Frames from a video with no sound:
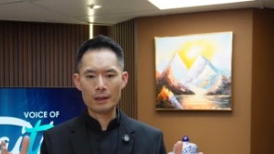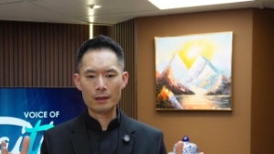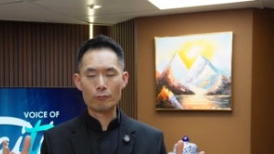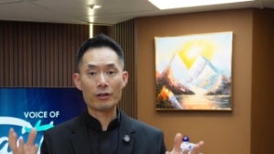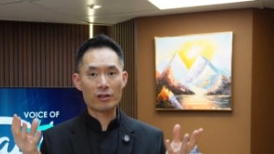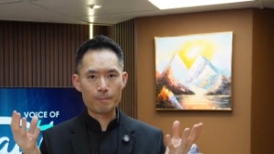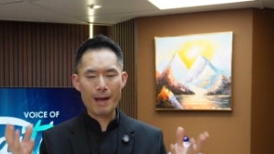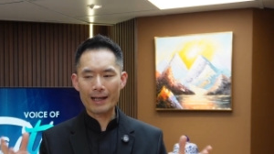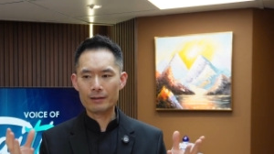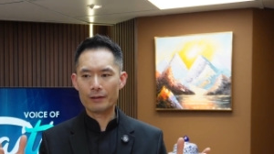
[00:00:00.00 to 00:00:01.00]

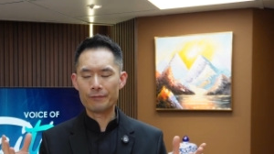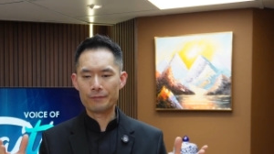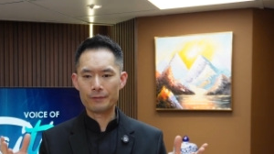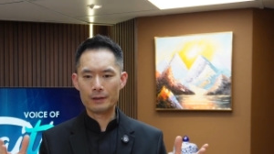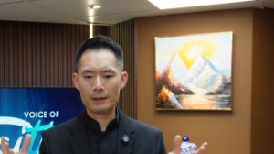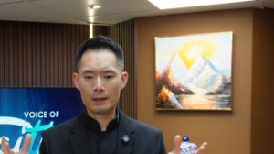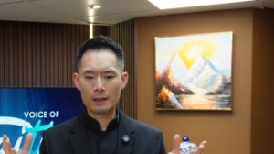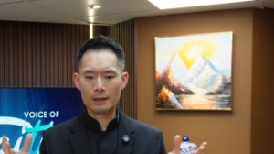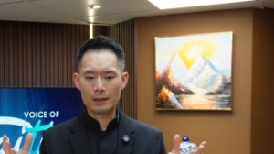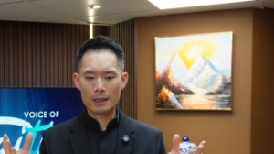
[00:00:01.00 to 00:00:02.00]
respective
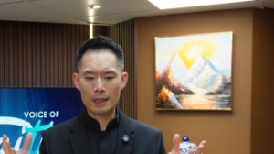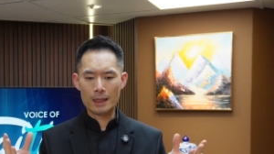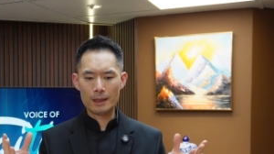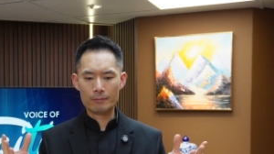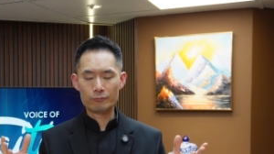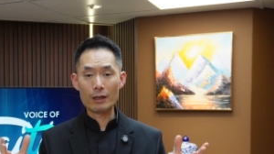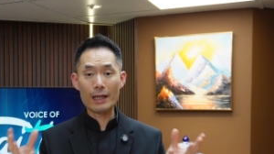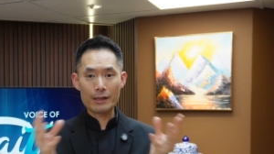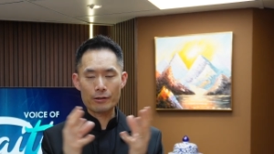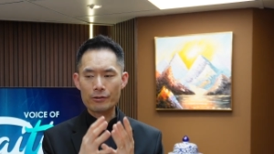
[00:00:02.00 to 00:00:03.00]

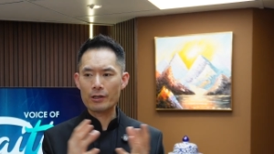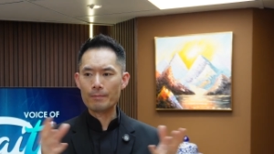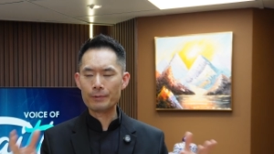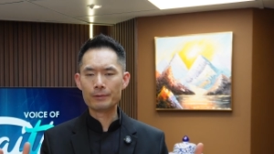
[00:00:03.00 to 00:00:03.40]
relationship.